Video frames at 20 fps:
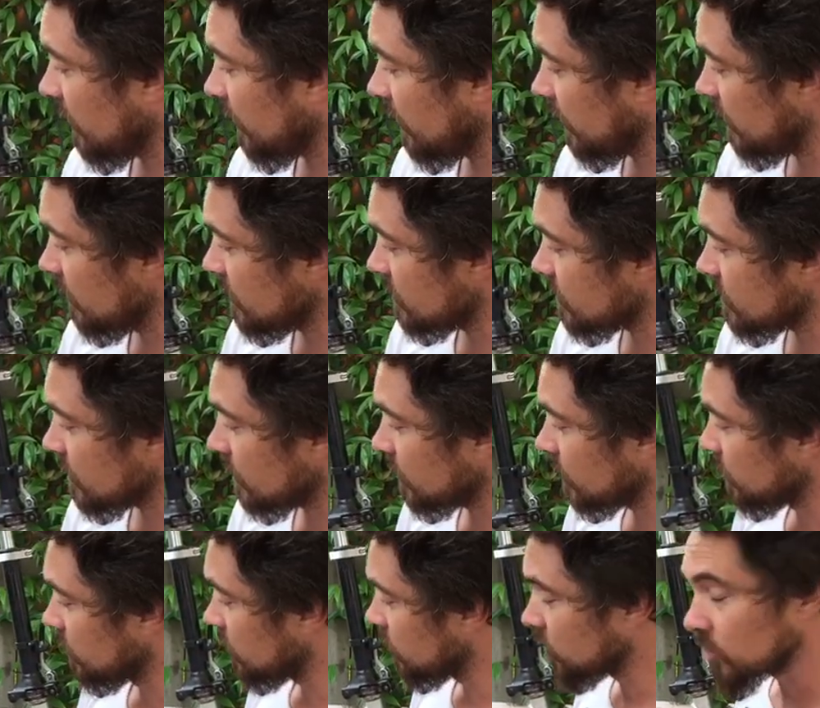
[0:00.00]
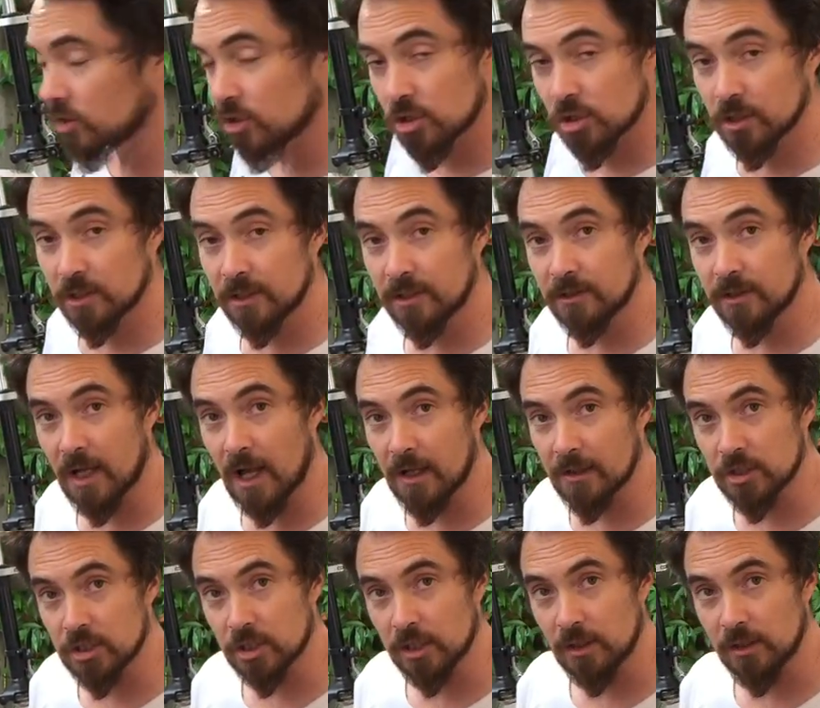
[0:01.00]
is usually
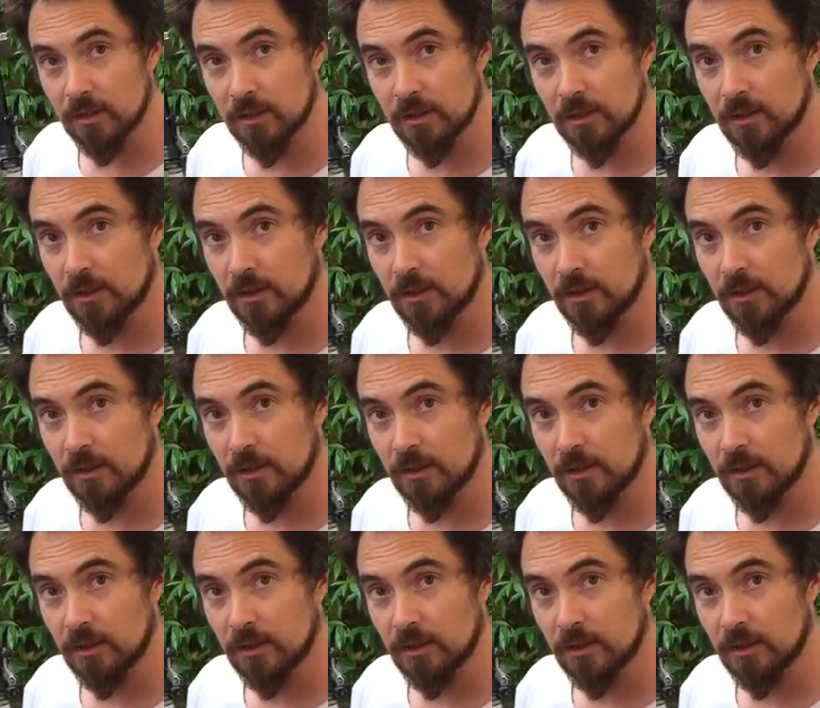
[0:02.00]
larger,